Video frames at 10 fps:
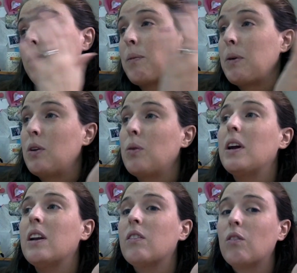
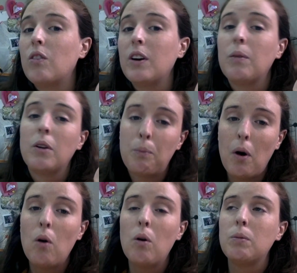the
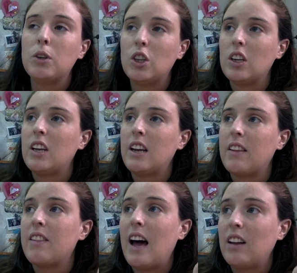poem shouldn't
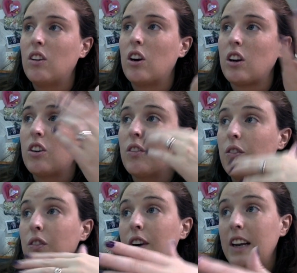take that long to
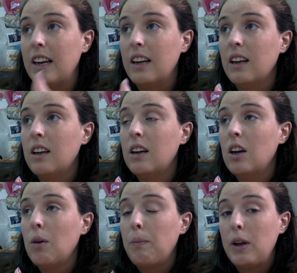read,
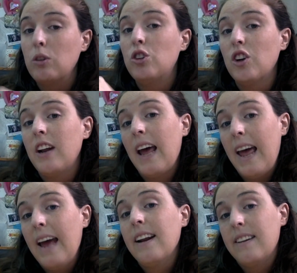but you should
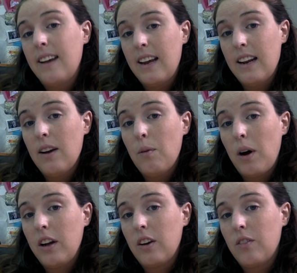annotate it
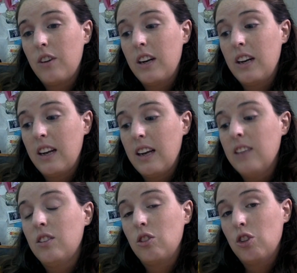while you're reading
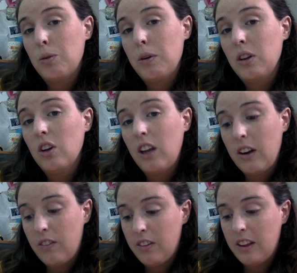it, so you should be
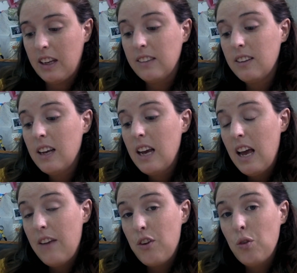looking for things.
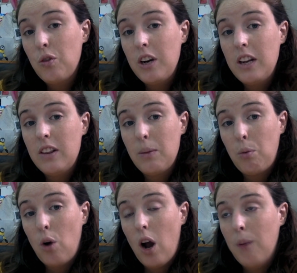If you read the
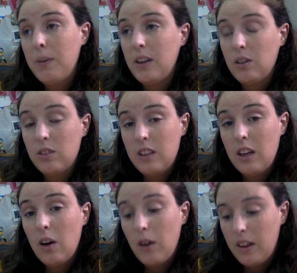prompt and you
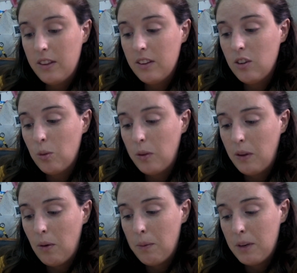see, okay, this is what
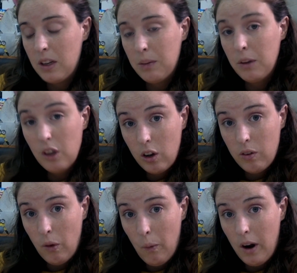they want me to look
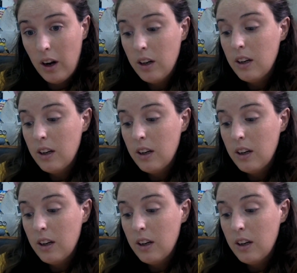for,